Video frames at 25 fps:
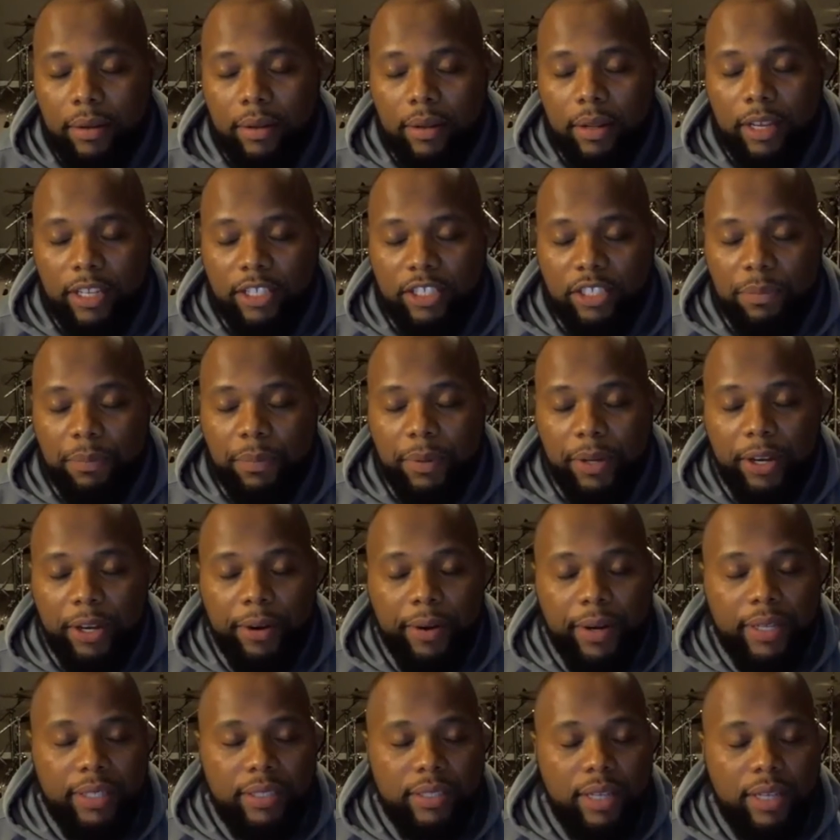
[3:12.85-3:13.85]

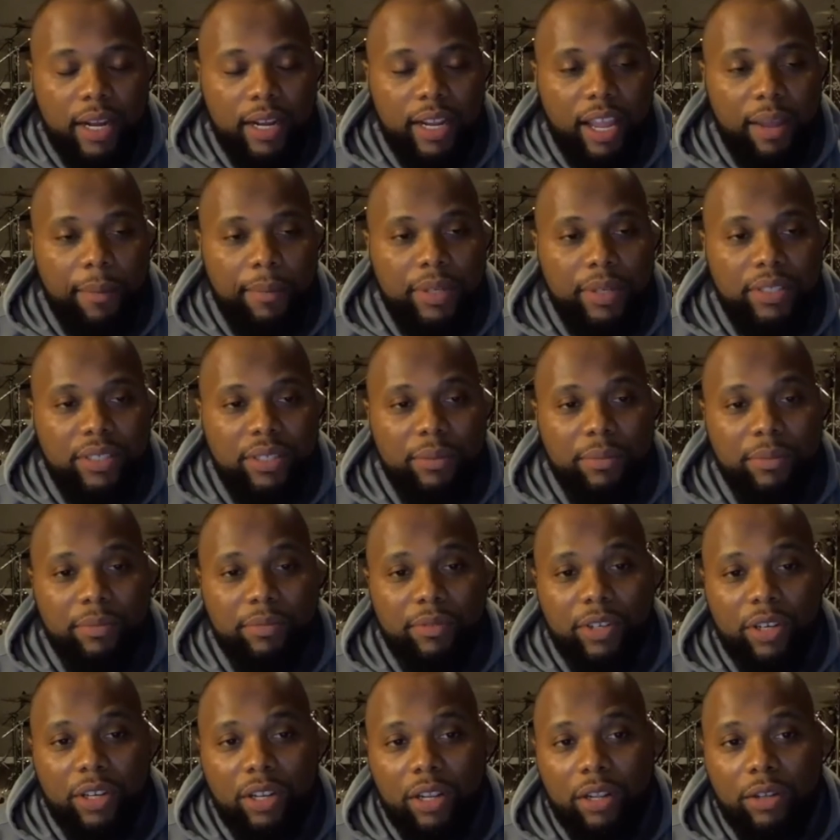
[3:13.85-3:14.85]
experience, God gave me some
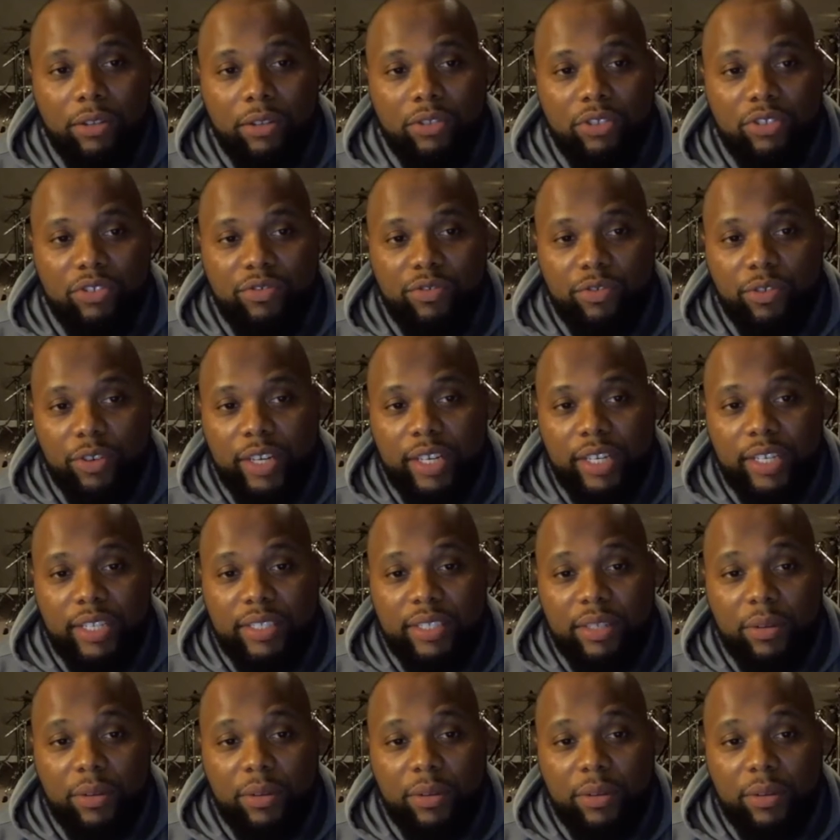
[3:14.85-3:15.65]
close friends.